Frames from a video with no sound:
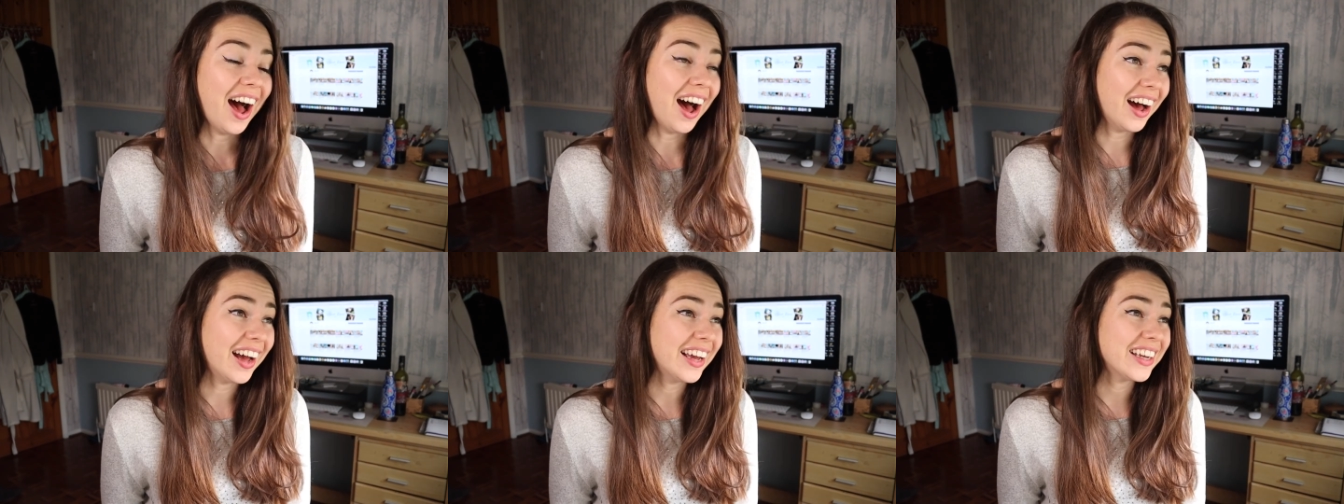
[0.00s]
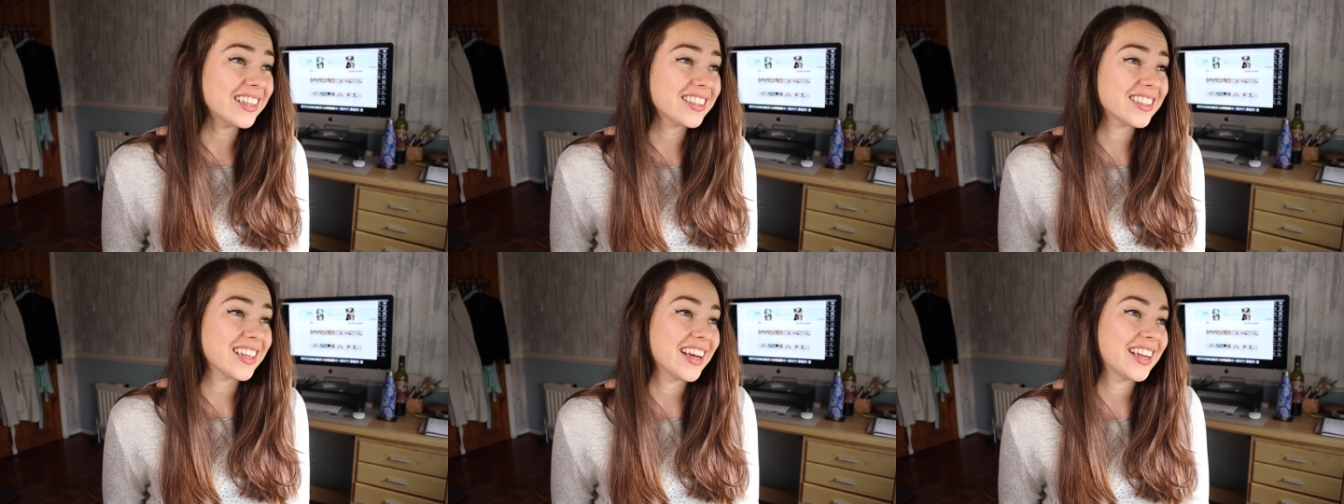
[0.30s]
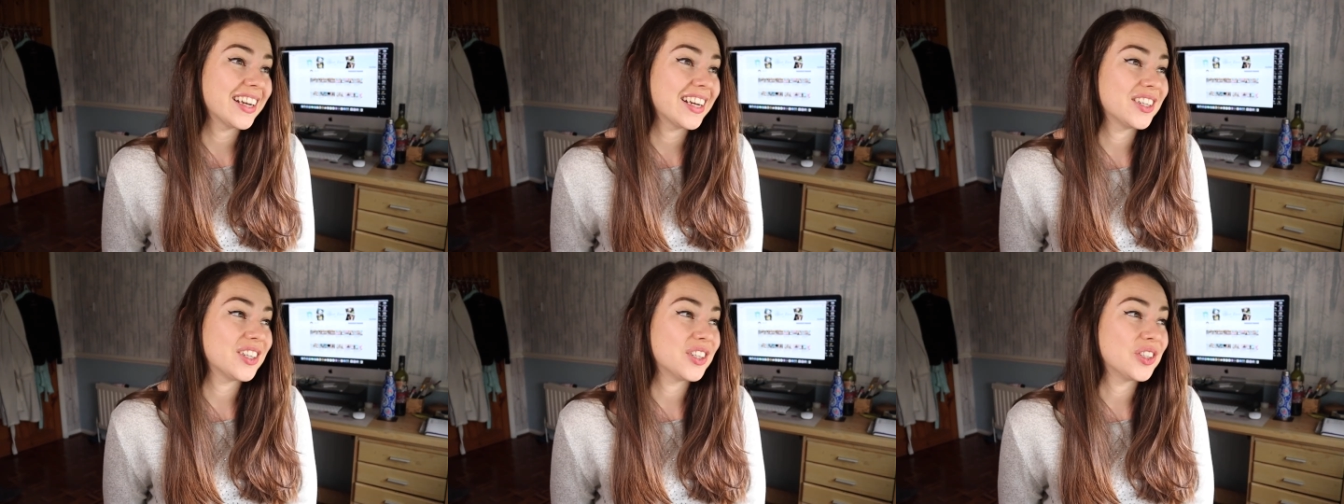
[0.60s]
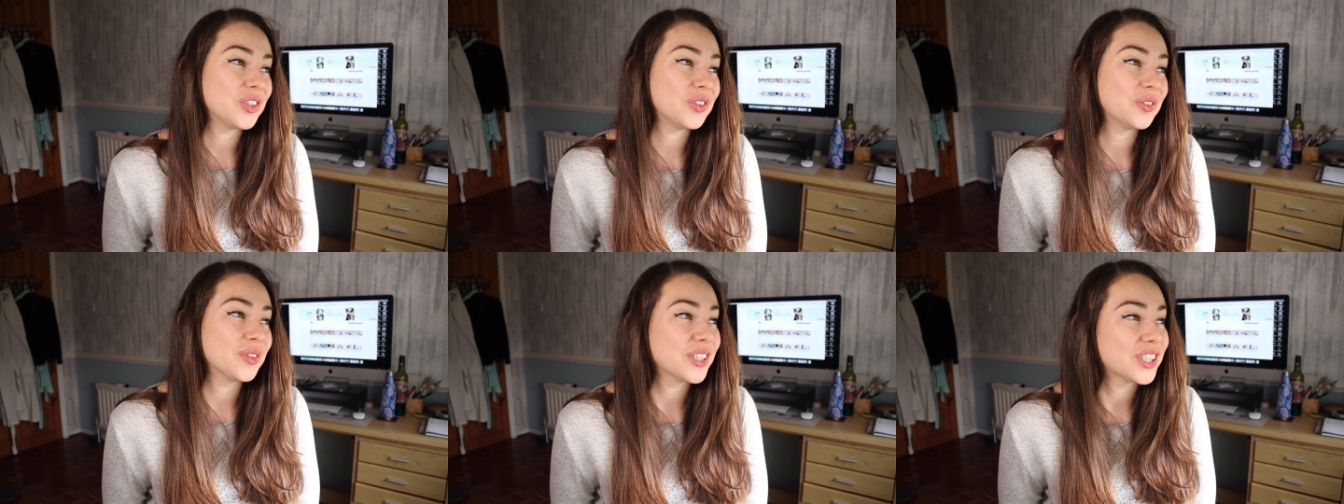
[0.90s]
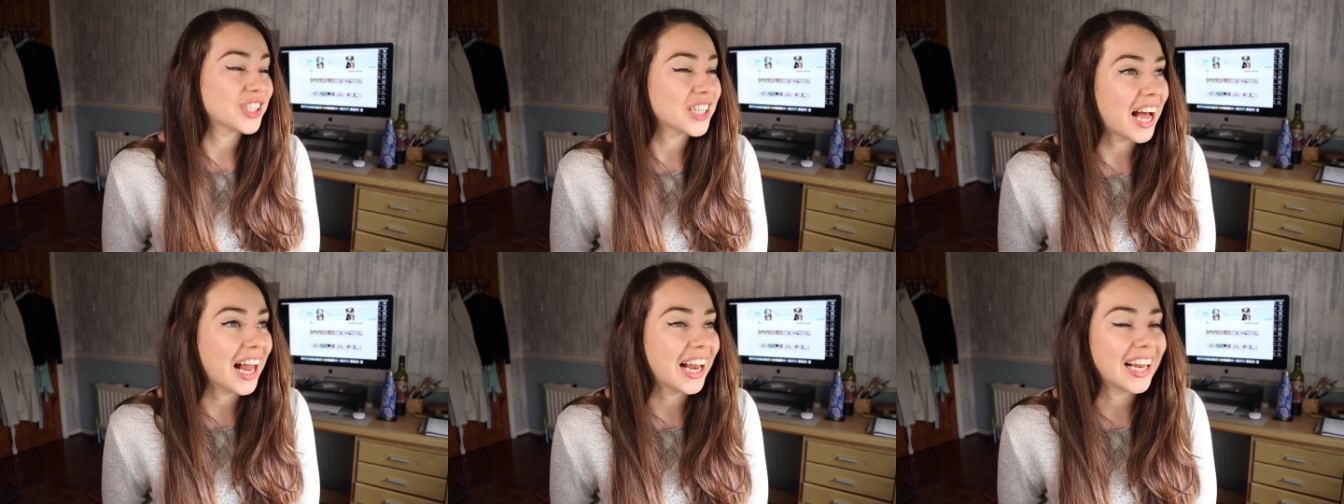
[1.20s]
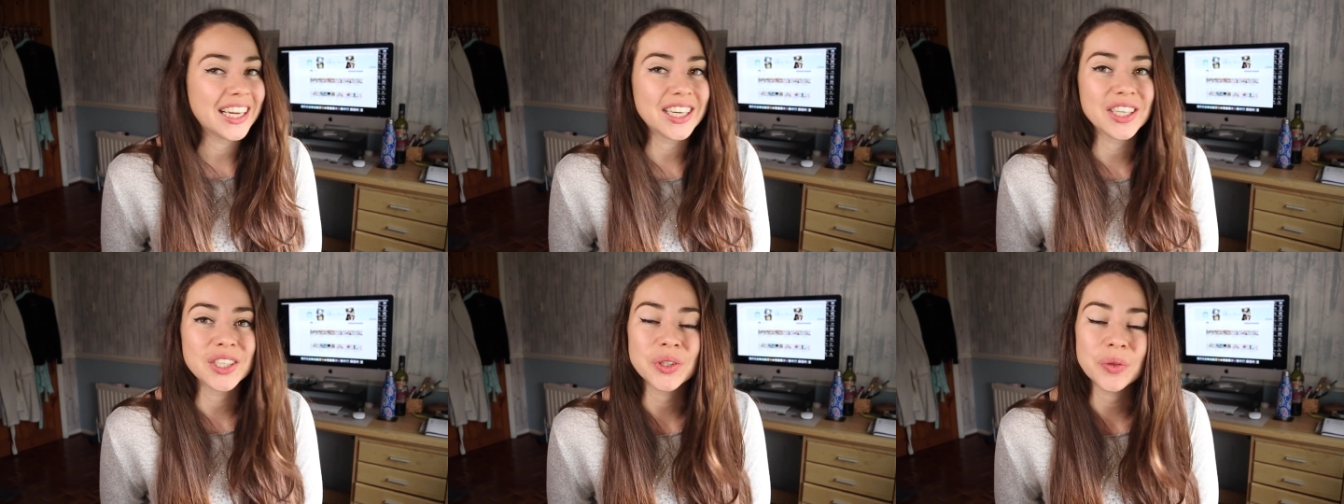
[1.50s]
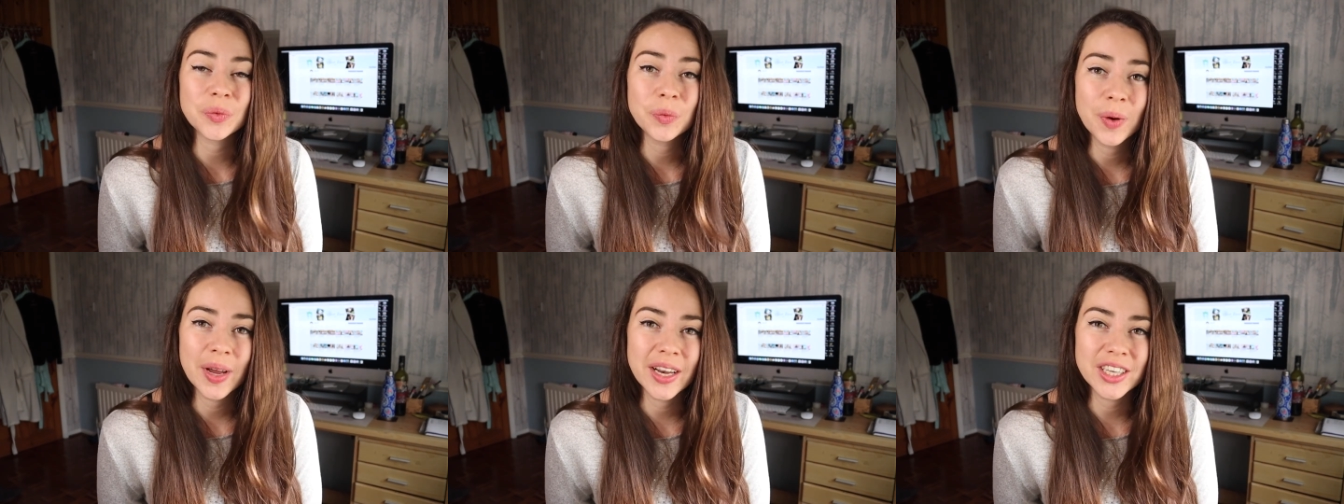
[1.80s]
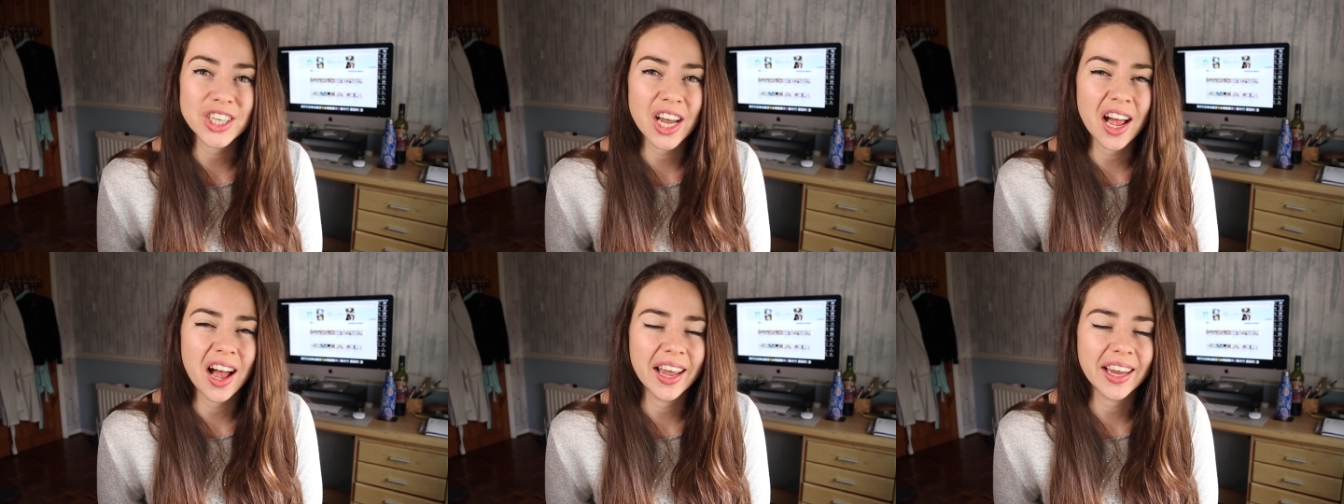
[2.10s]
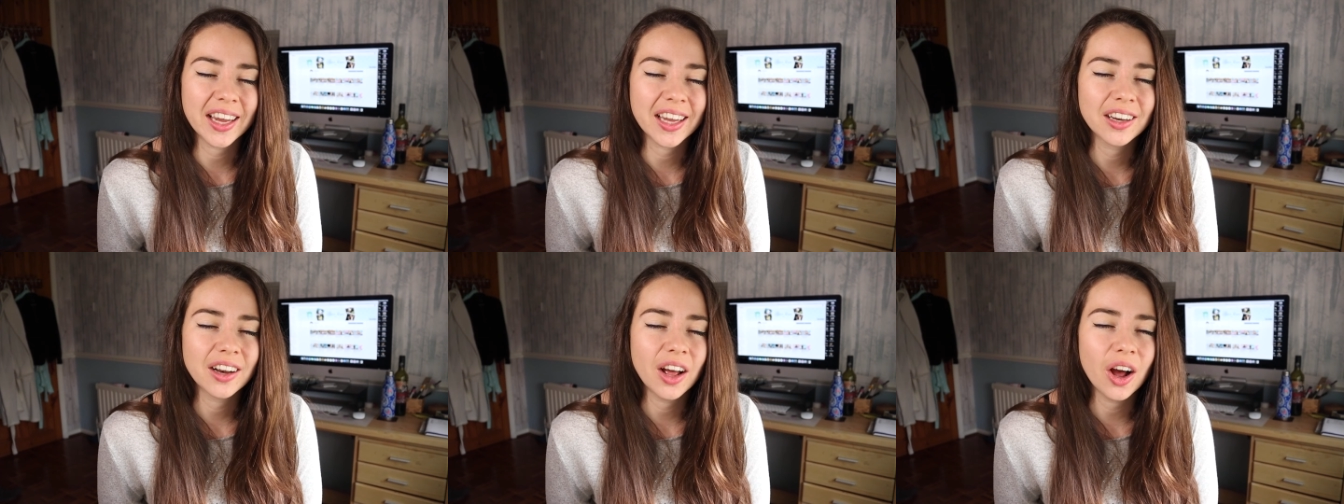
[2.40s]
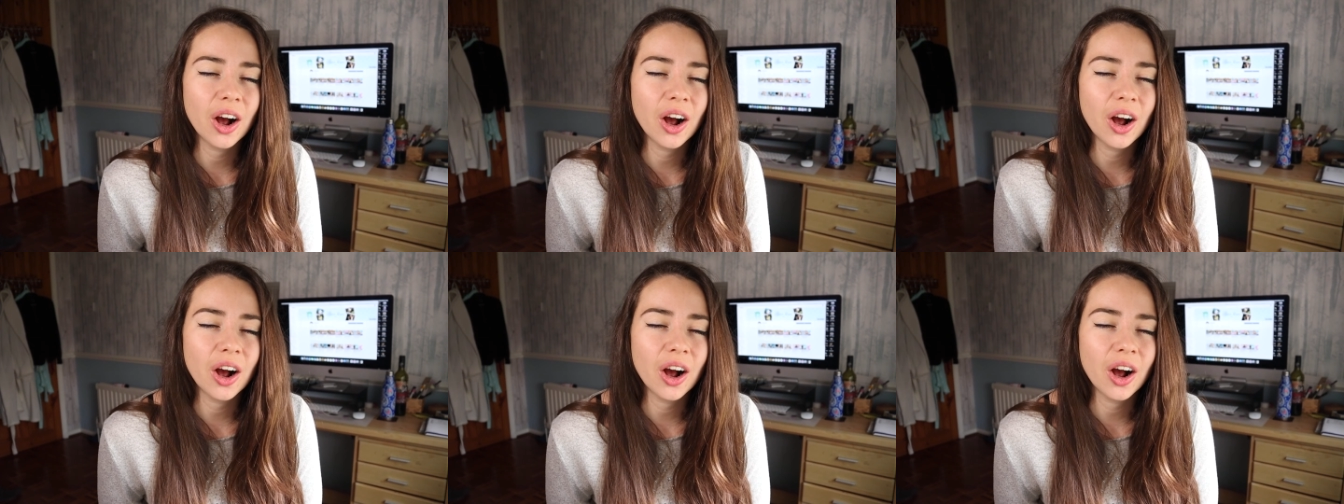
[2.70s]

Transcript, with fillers: I decided to do a challenge which I can